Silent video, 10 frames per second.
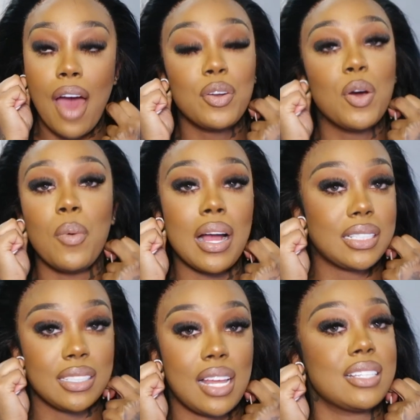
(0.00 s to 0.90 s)
I don't know why
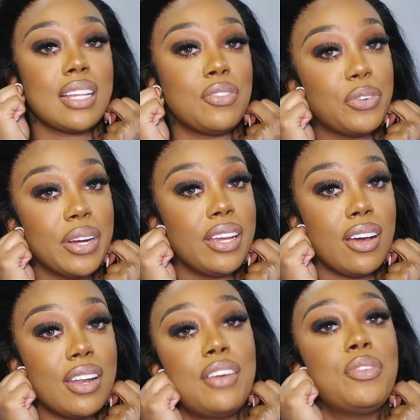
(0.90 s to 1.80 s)
she likes that forehead,
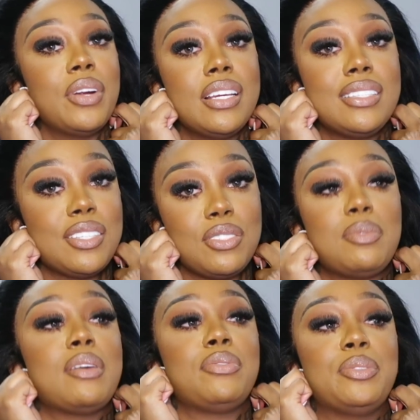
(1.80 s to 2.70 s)
y'all. That forehead is
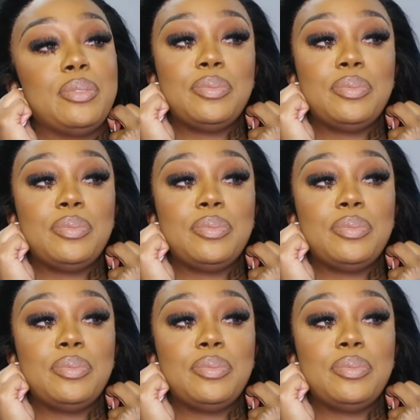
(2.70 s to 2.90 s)
disrespectful.